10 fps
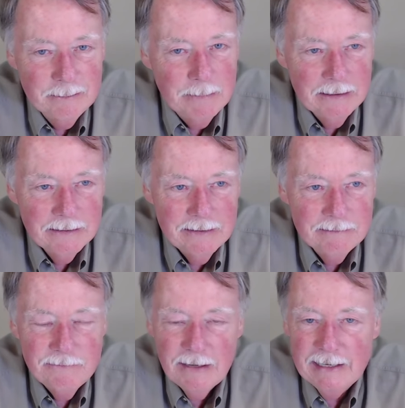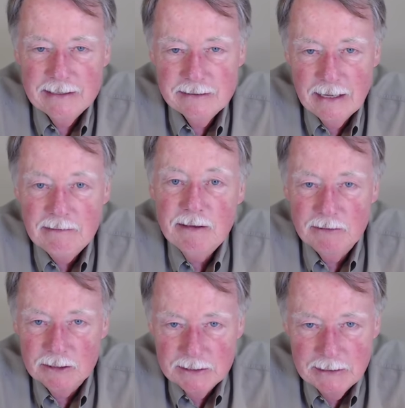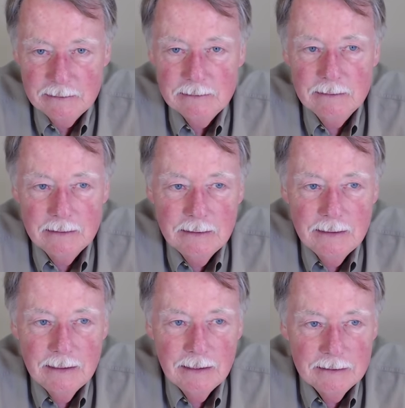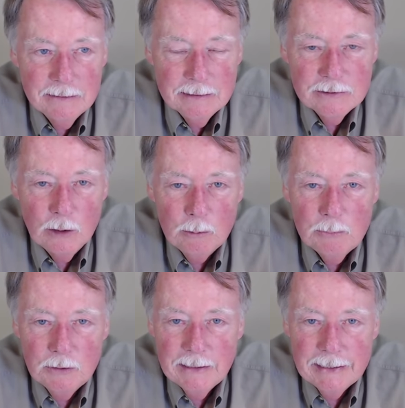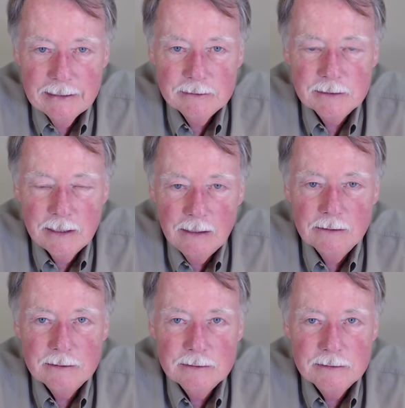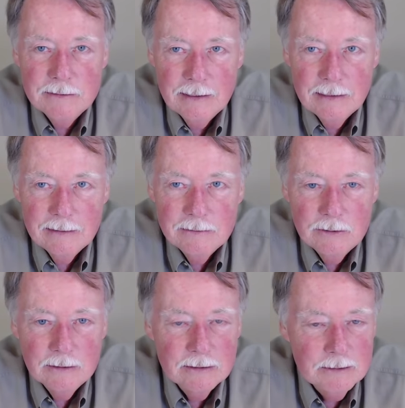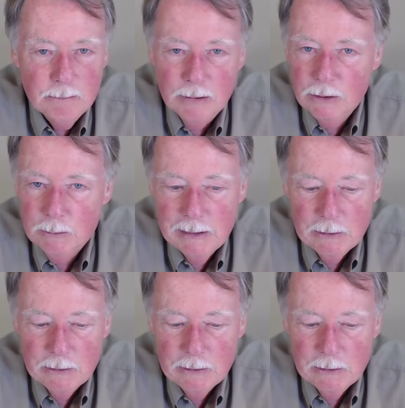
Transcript: among the finest I've ever seen. Uh, this opal has colors that just blow me